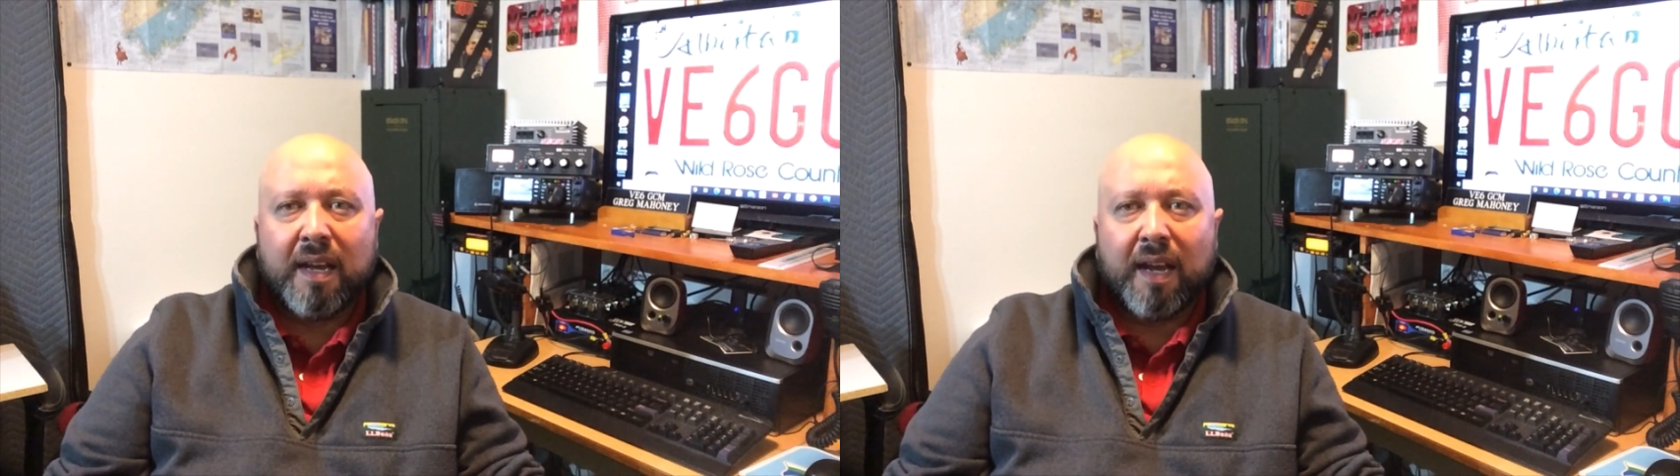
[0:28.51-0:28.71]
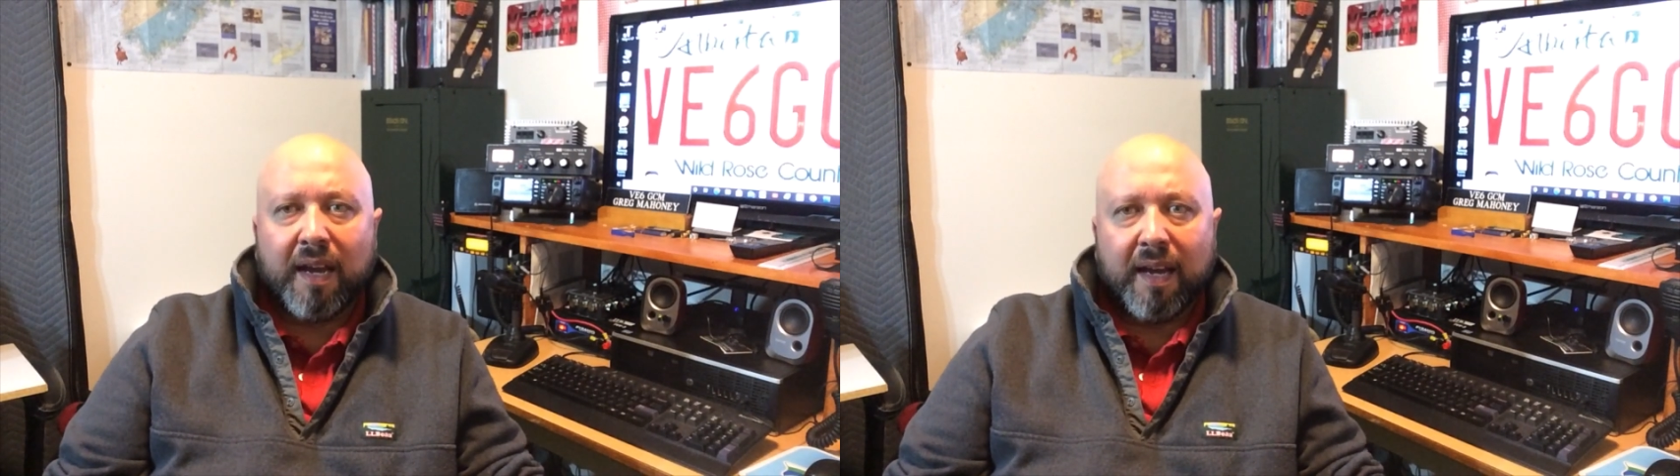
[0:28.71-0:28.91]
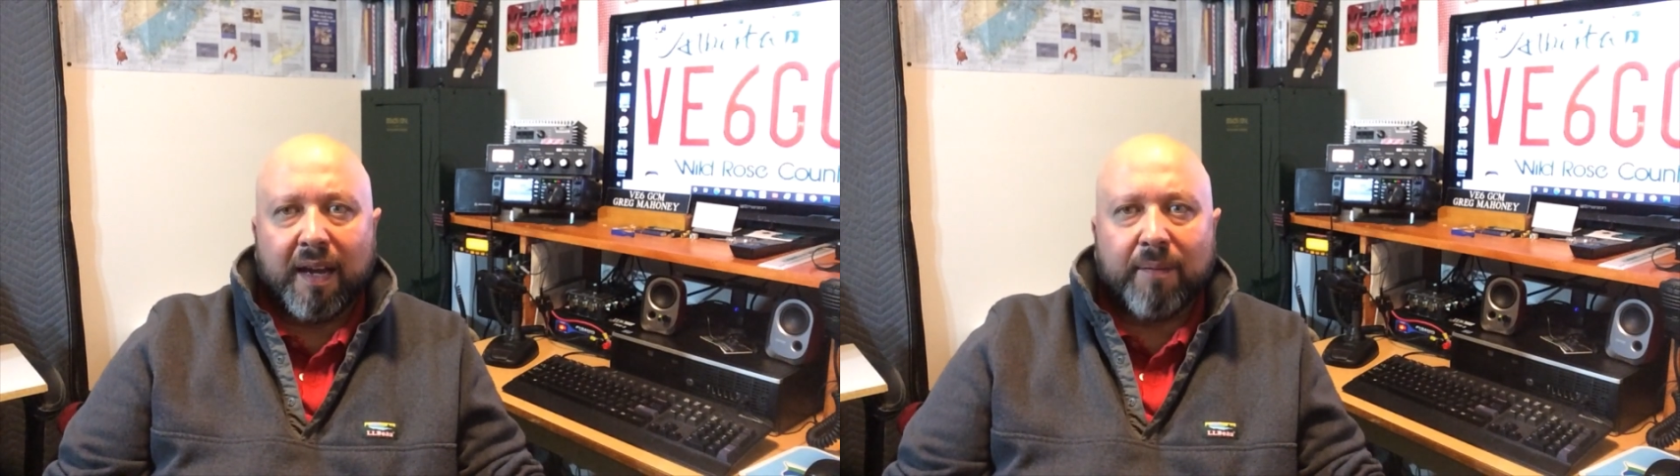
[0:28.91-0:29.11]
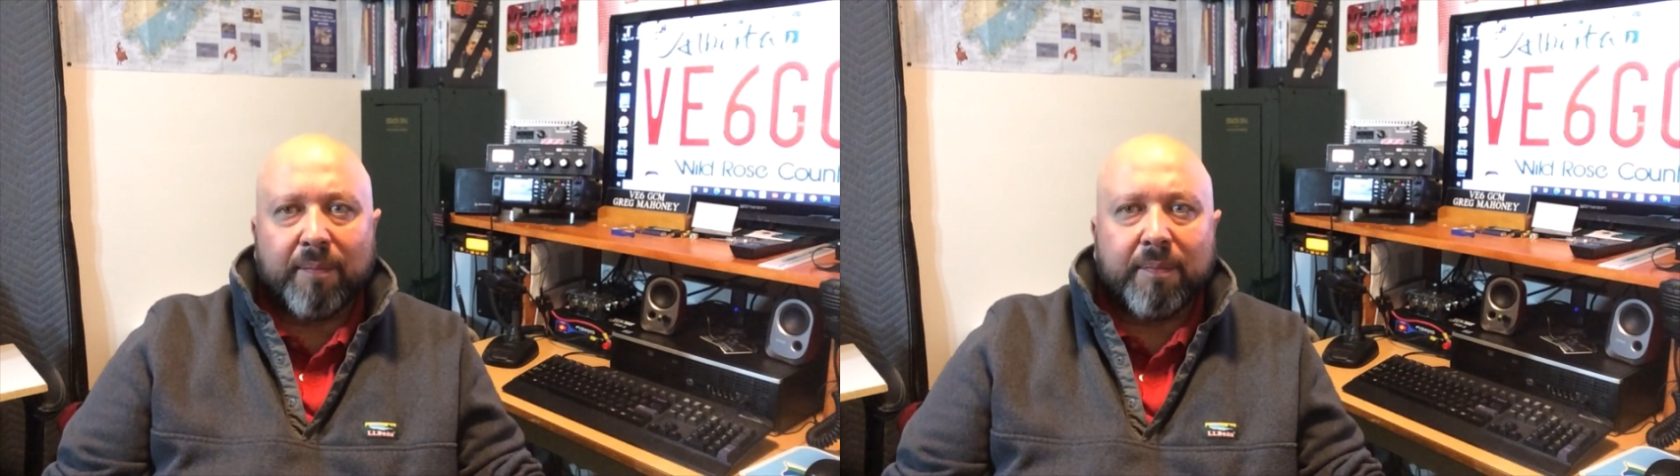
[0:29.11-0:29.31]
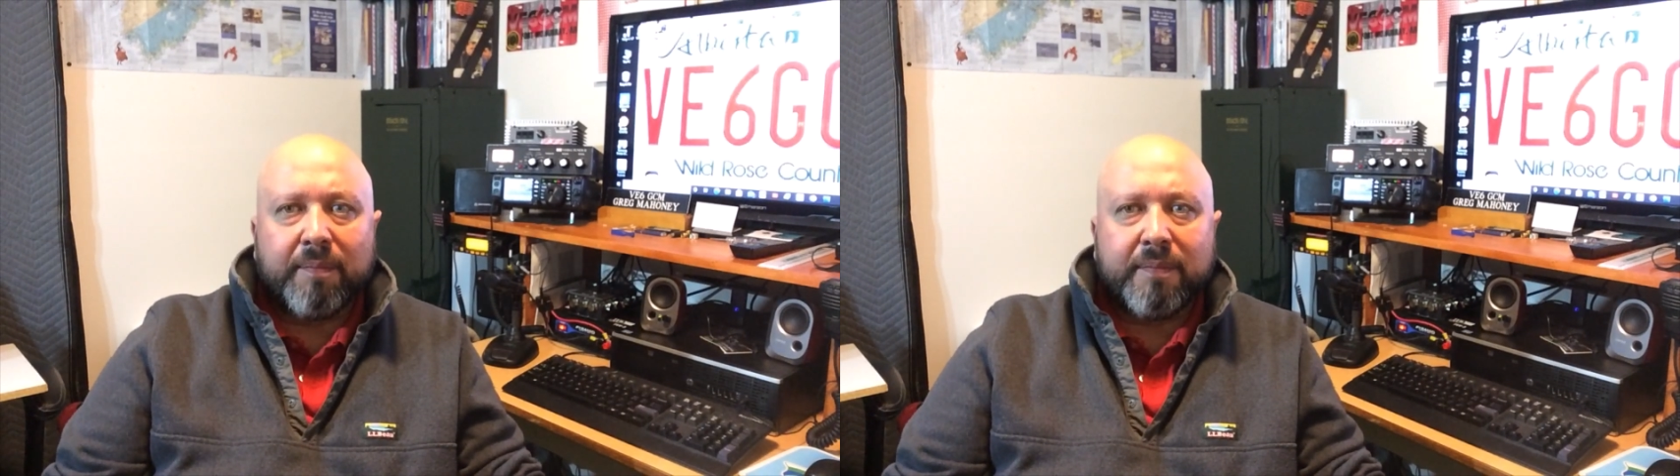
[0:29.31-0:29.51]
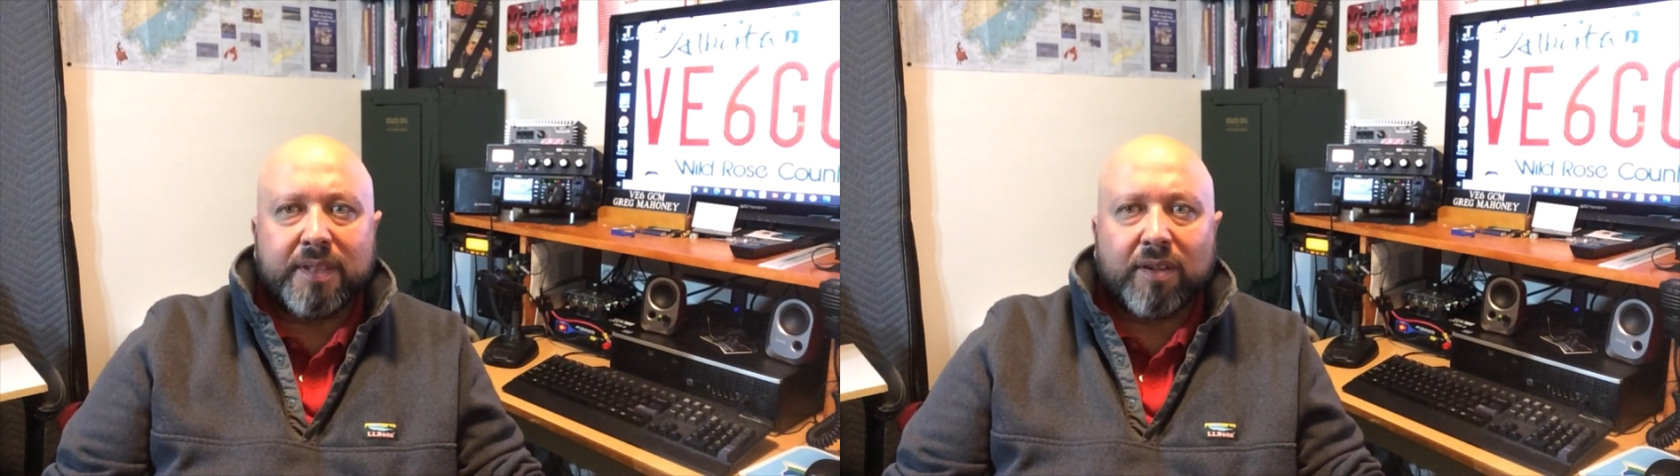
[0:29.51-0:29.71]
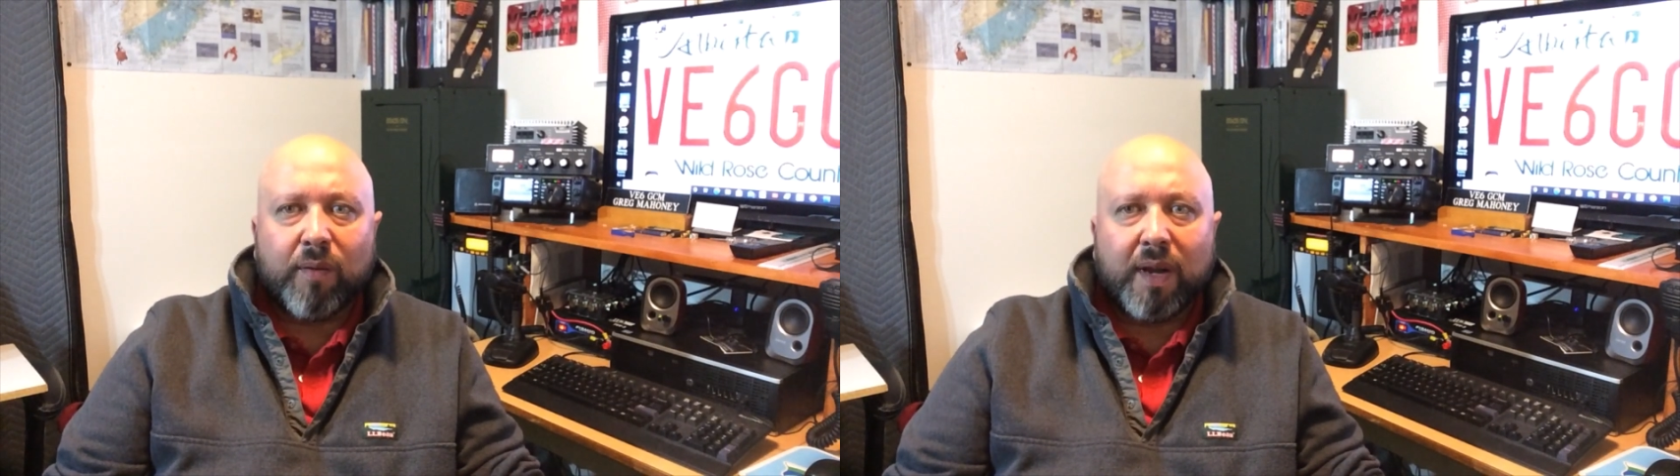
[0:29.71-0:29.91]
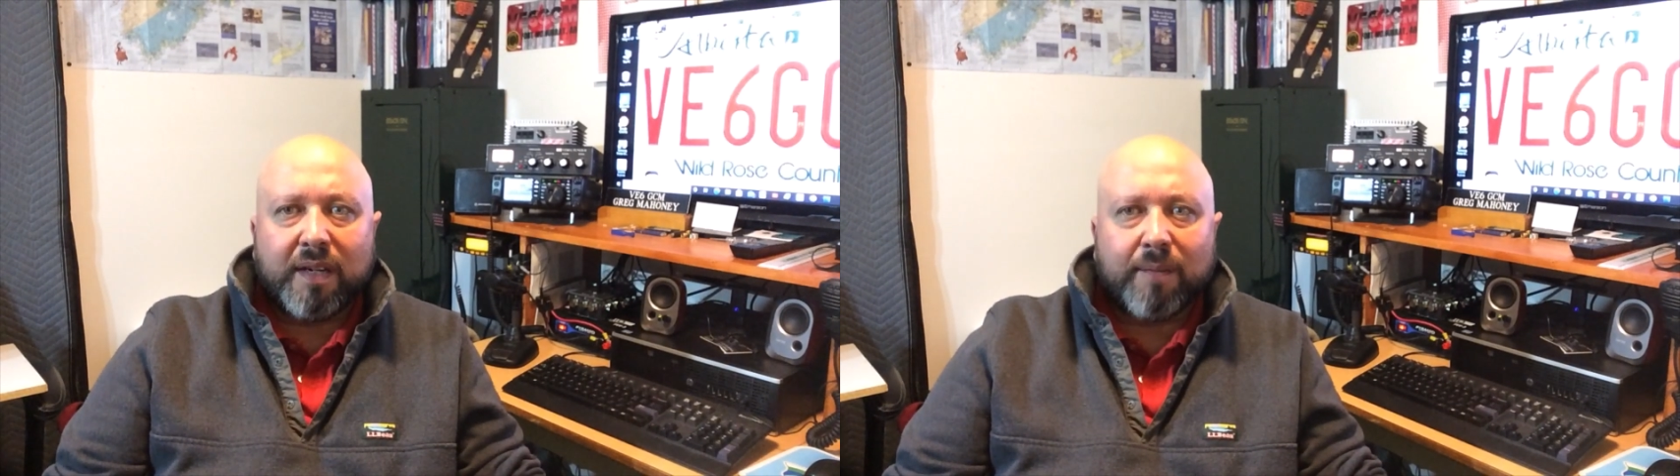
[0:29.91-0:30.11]
Um, so I
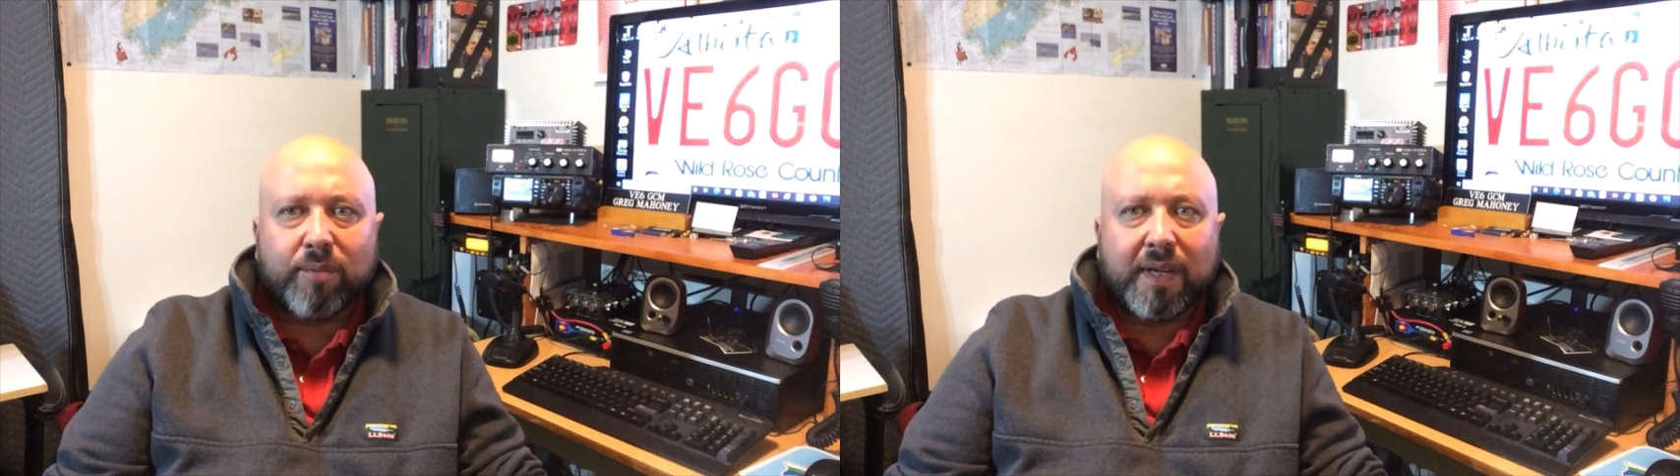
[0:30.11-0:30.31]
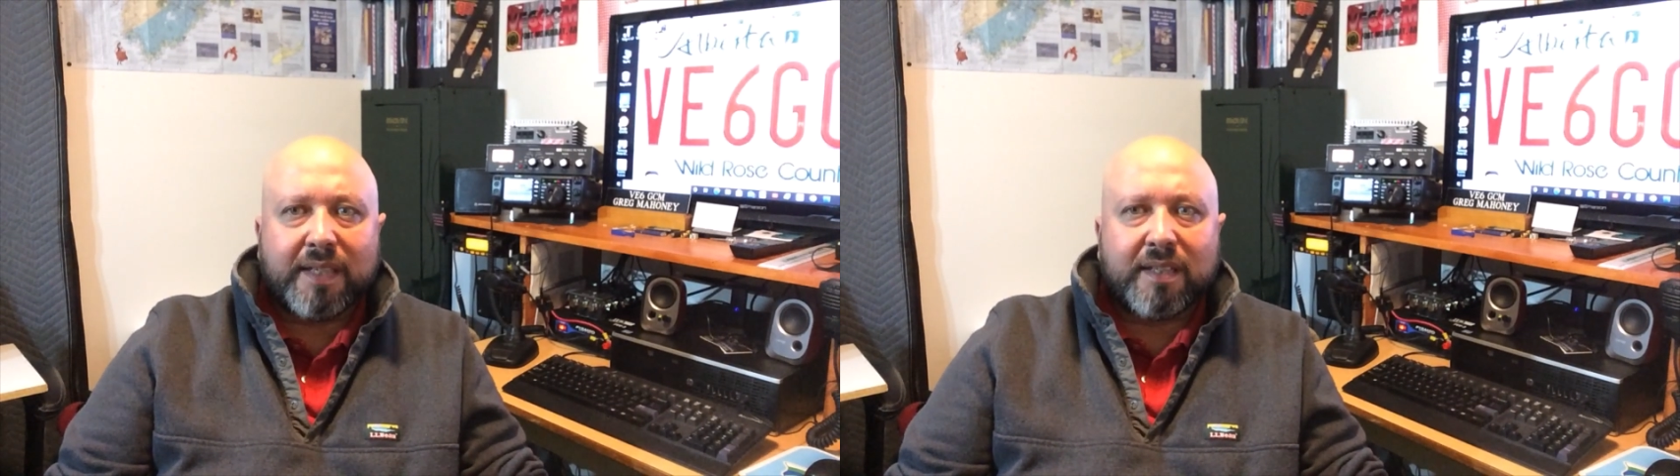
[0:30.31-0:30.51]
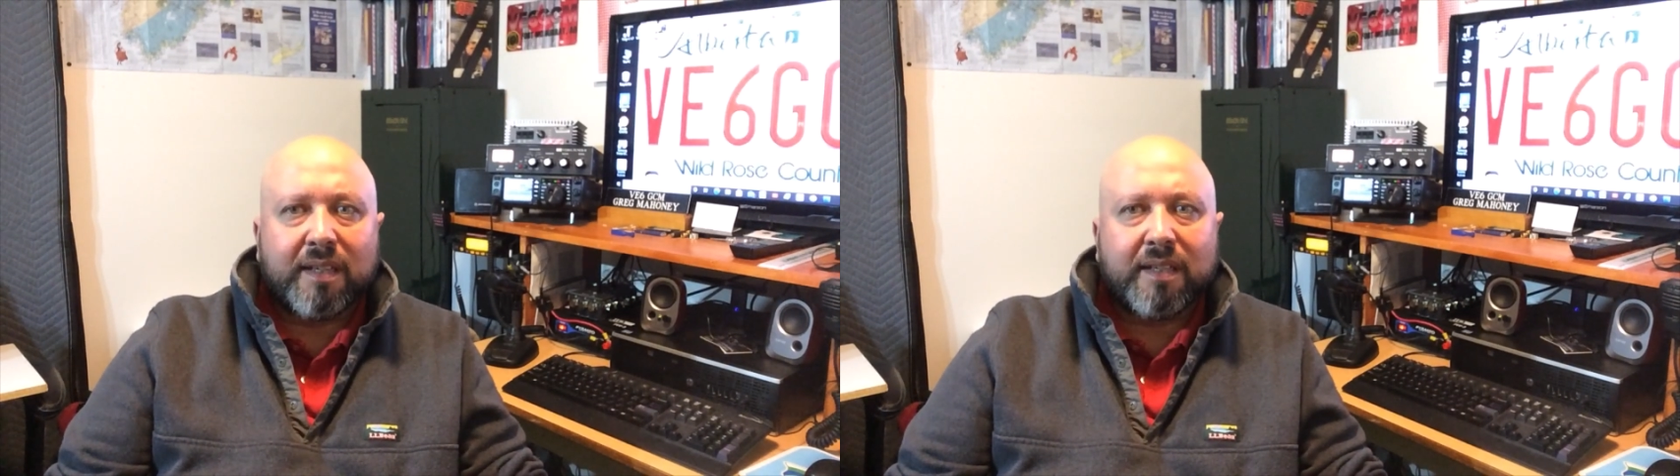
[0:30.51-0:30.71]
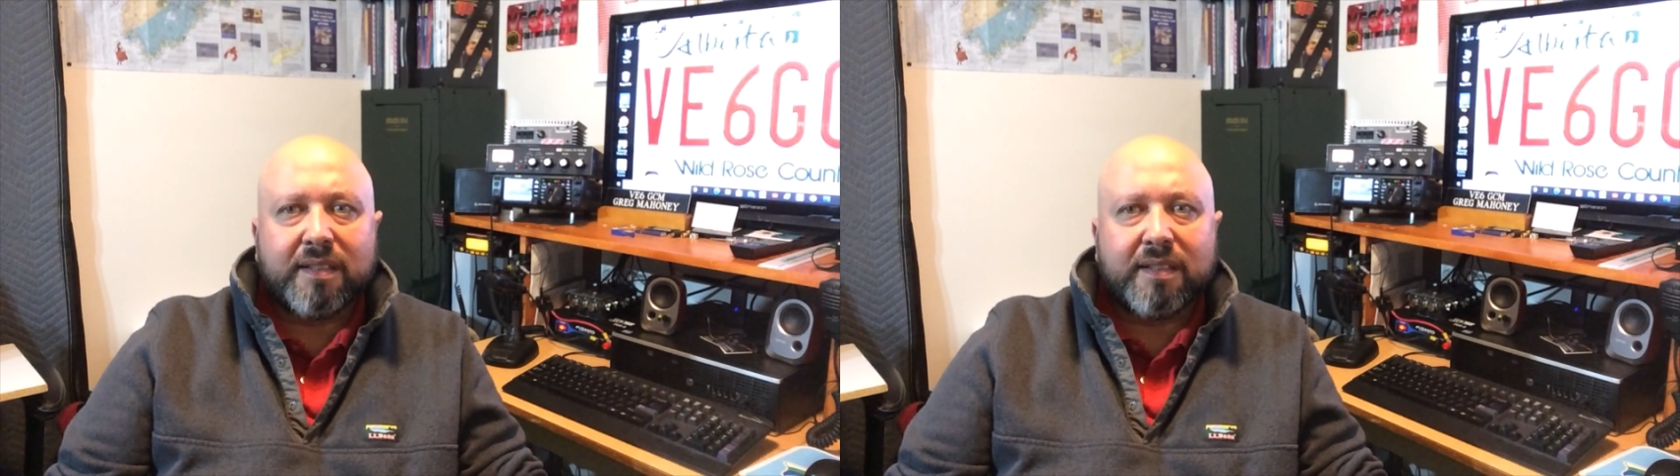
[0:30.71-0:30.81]
wanted to upgrade